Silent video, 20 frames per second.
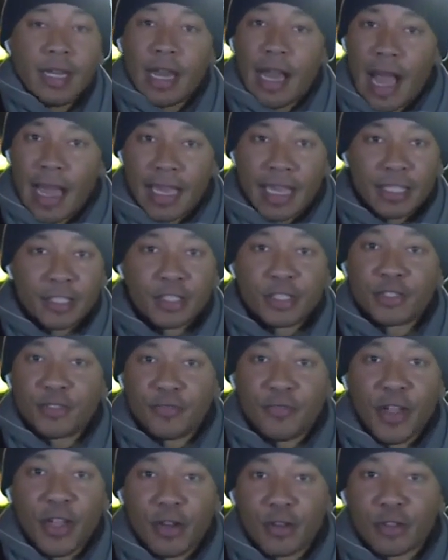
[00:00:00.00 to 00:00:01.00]
I guess
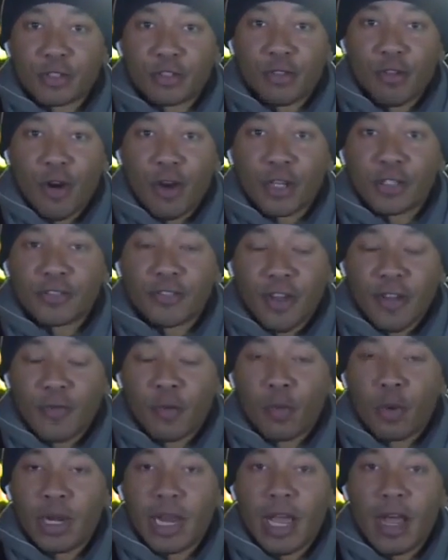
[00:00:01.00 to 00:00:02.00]
just fingers crossed for
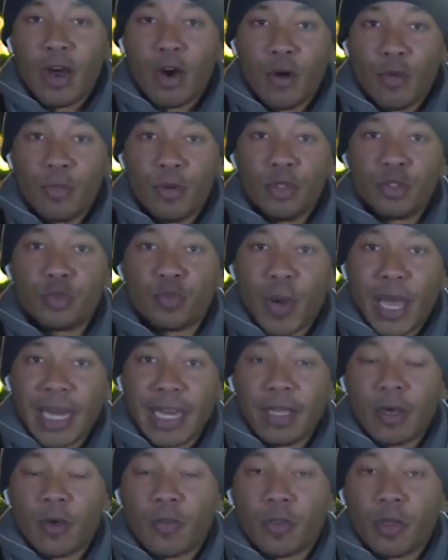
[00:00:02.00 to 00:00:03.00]
everyone at home who's
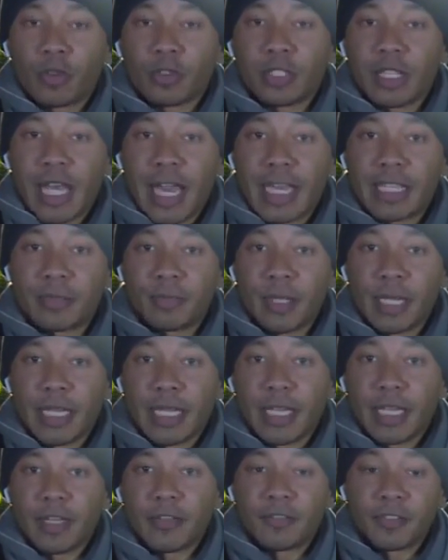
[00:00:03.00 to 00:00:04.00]
waiting on those last
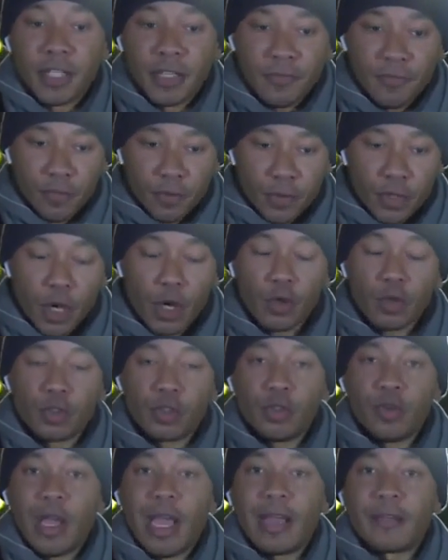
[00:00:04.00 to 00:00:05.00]
minute gifts and for those
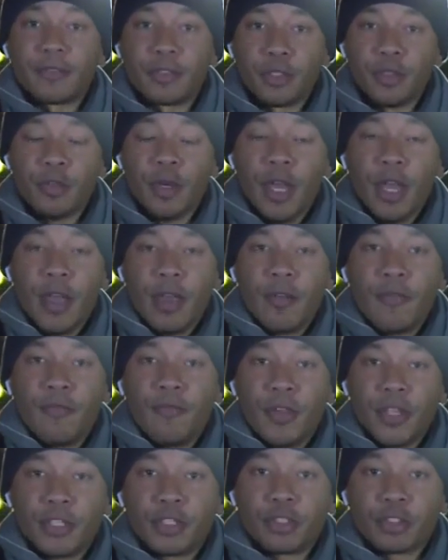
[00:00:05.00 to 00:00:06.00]
who have to
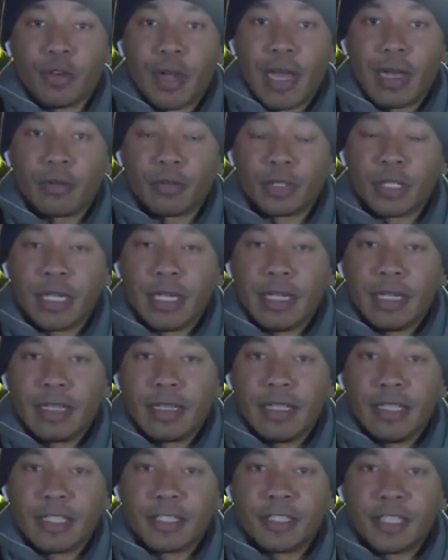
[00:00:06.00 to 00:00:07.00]
venture out
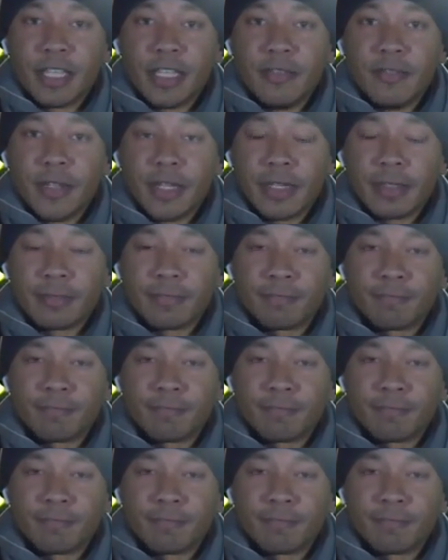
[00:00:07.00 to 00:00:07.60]
this evening.